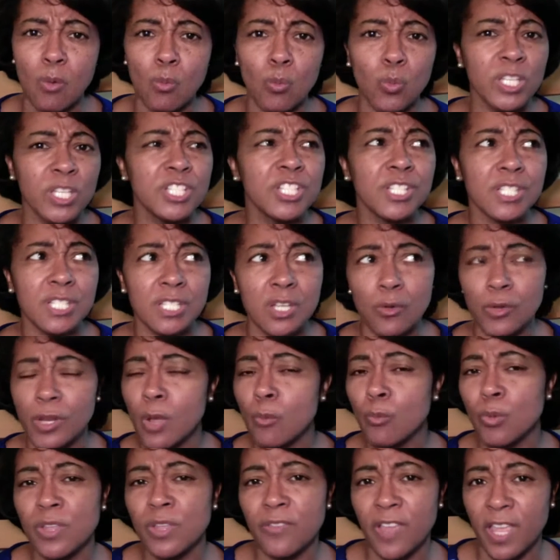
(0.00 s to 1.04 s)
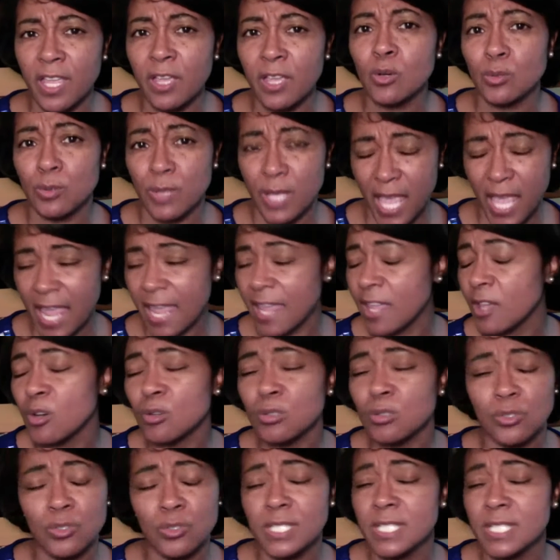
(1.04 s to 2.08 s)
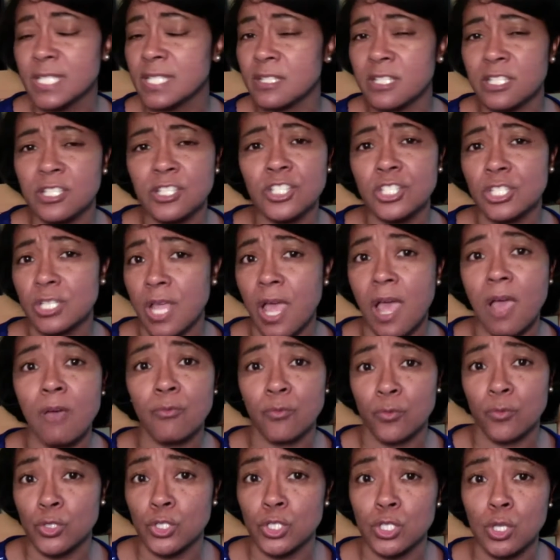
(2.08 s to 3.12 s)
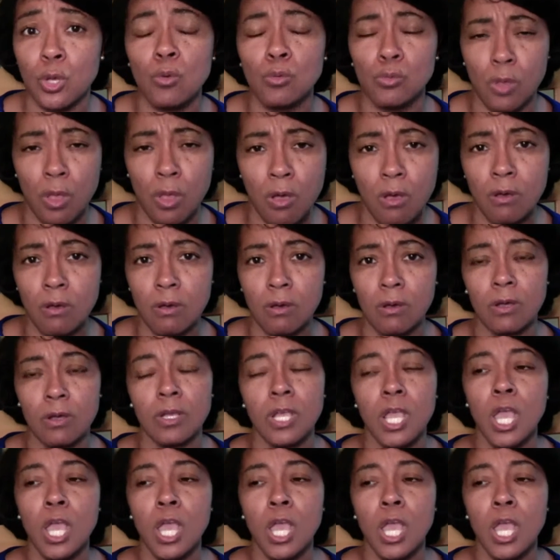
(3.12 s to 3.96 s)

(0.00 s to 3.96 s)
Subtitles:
We just know that we've held on to this job for so long